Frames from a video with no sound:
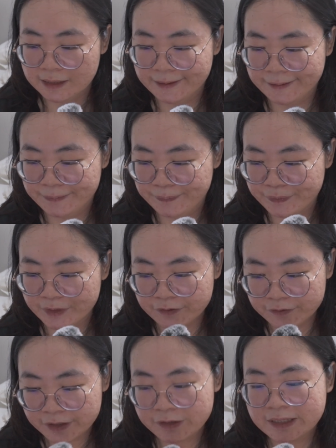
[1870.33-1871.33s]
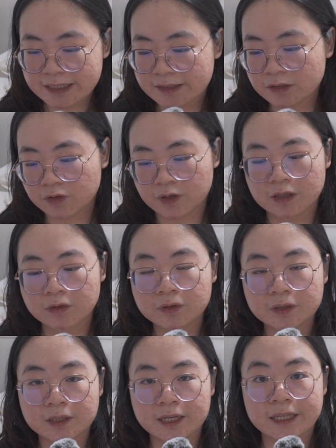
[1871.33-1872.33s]
A very decent
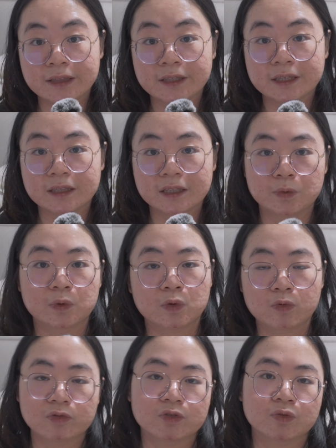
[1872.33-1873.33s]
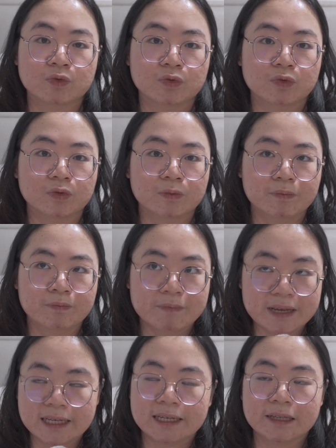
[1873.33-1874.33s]
crowd, and that they were also
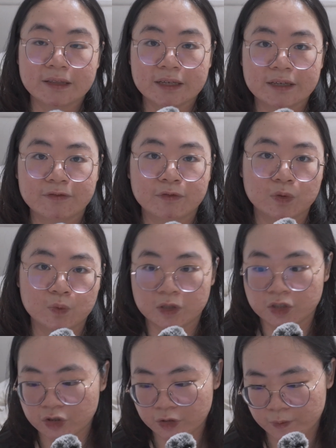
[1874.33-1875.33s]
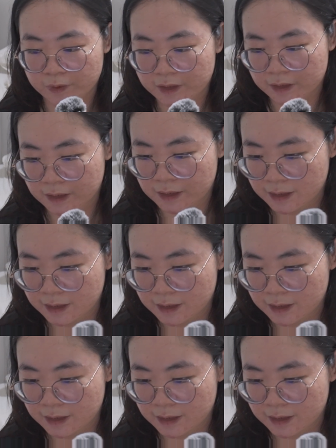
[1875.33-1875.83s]
mainly there for the workshops.